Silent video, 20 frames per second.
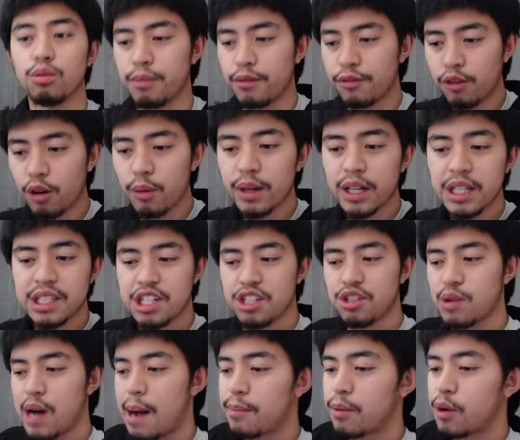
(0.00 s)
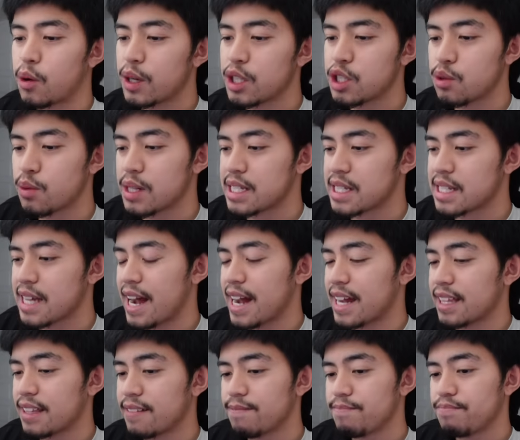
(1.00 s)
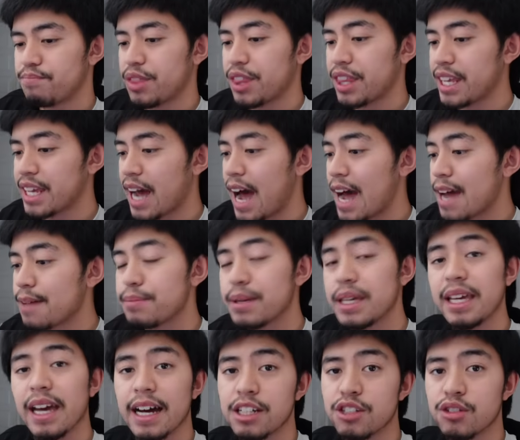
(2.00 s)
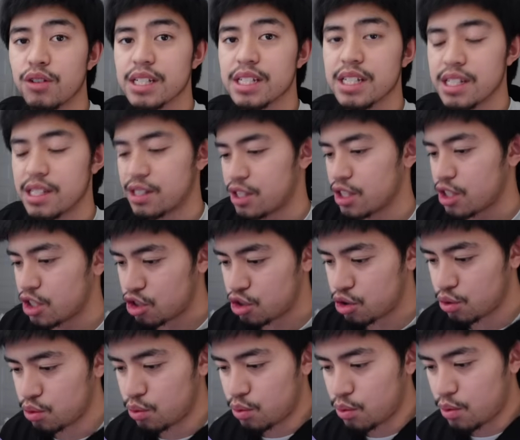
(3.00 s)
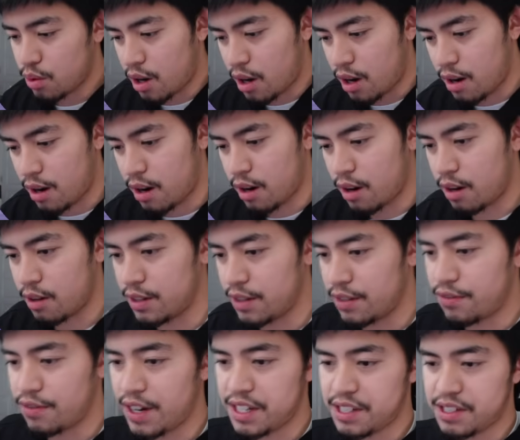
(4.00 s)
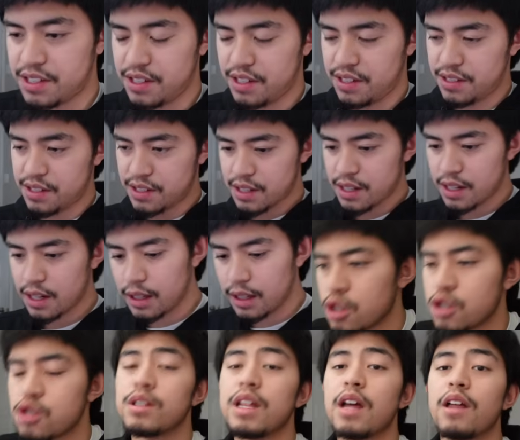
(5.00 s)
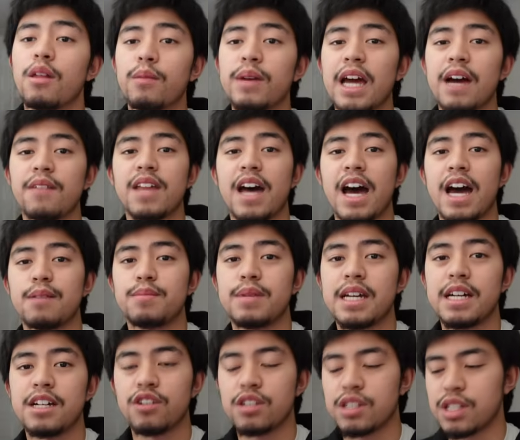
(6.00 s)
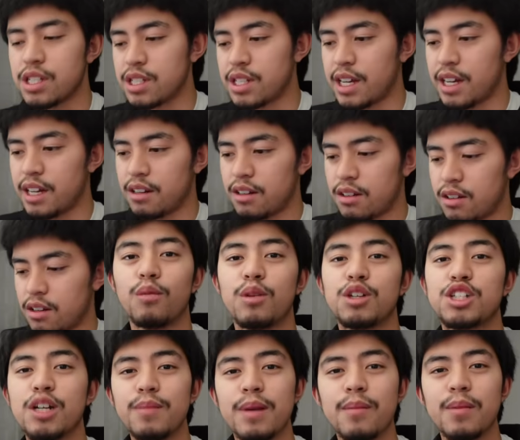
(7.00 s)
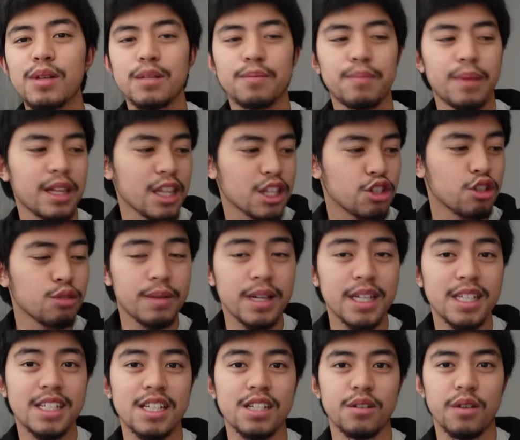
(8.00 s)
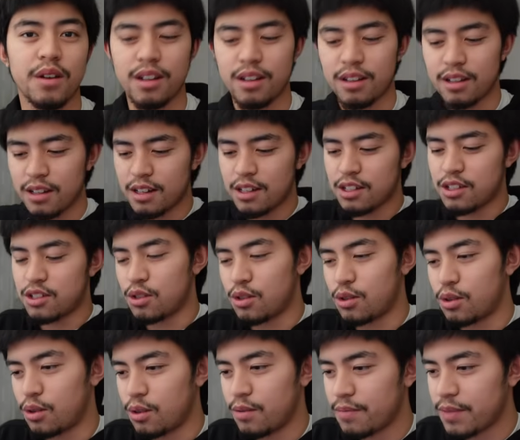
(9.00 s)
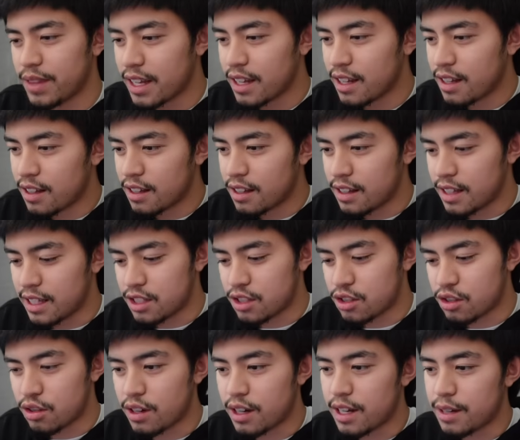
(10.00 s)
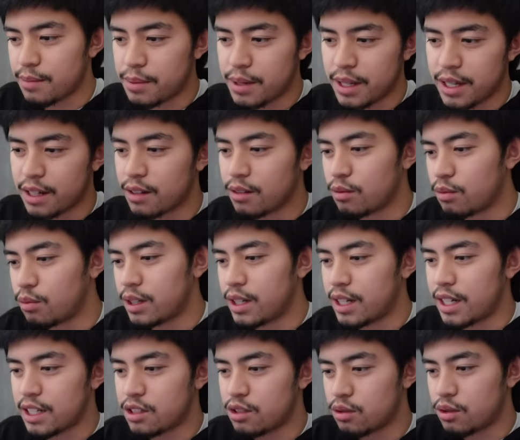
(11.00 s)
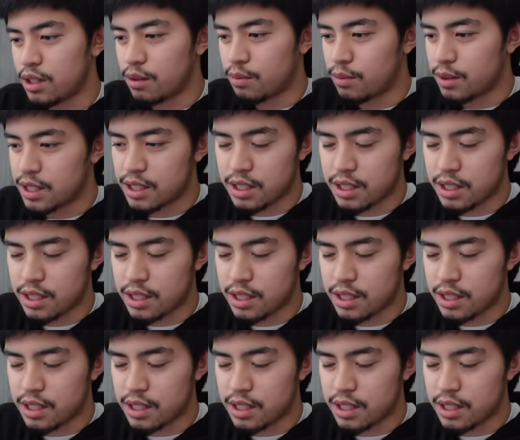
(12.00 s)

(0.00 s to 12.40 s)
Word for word: before we continue, I'm going to assign the I P addresses to our devices. So now that we have the I P addresses set, we should be able to ping the two P Cs, right? So let's try ping one ninety-two dot one